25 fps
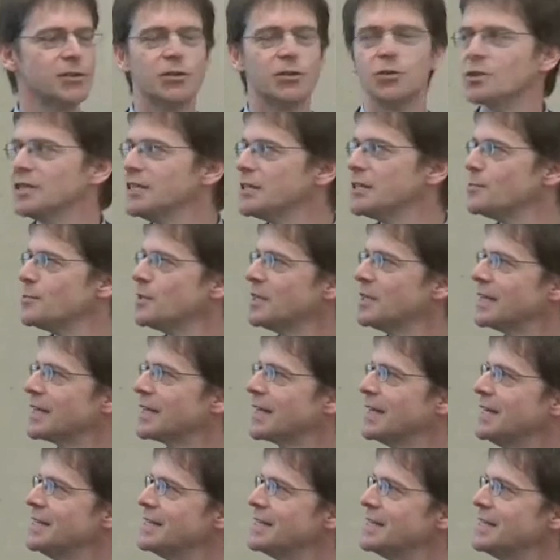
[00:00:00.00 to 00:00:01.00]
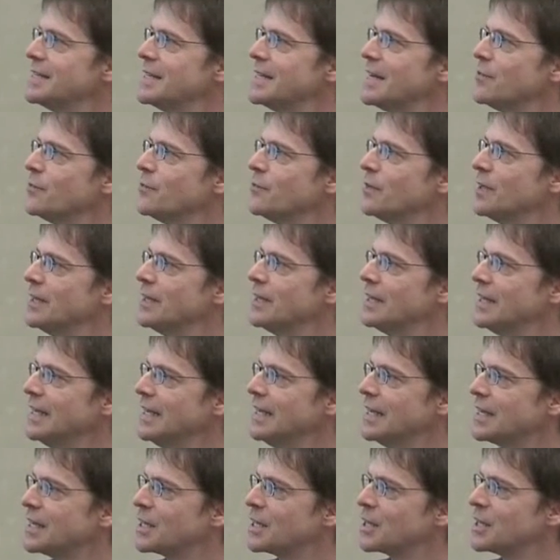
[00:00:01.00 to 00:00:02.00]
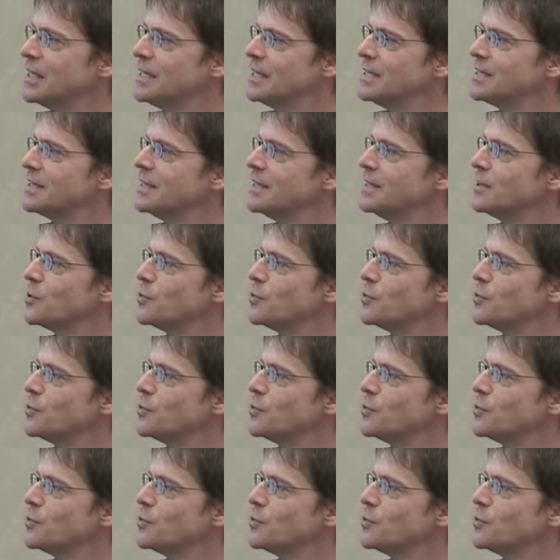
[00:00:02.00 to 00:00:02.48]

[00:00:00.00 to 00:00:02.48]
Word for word: tourism. The cases have increased in